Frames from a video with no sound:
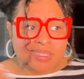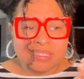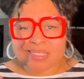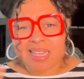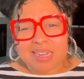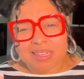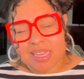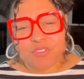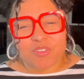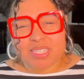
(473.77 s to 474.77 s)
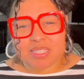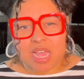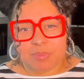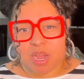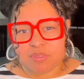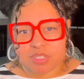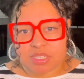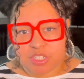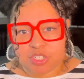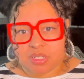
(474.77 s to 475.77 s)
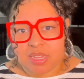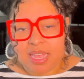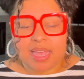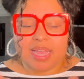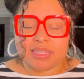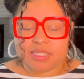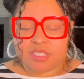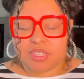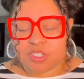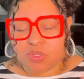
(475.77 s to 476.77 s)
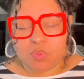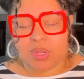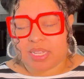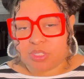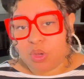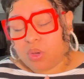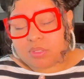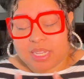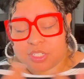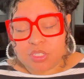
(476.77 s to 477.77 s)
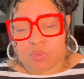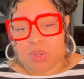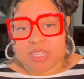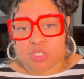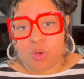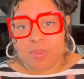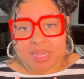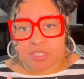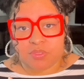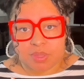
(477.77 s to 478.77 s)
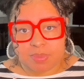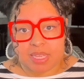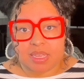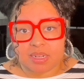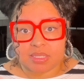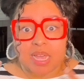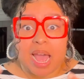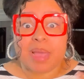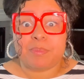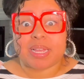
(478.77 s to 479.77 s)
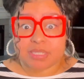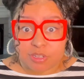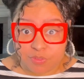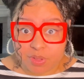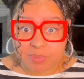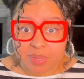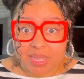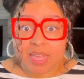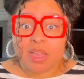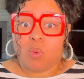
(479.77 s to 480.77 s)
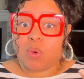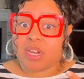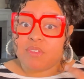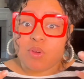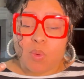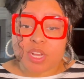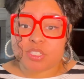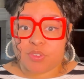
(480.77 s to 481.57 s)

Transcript: it's kind of like a FaceTime conversation. At least that's just what I told myself in the beginning to hype myself up. Whatever works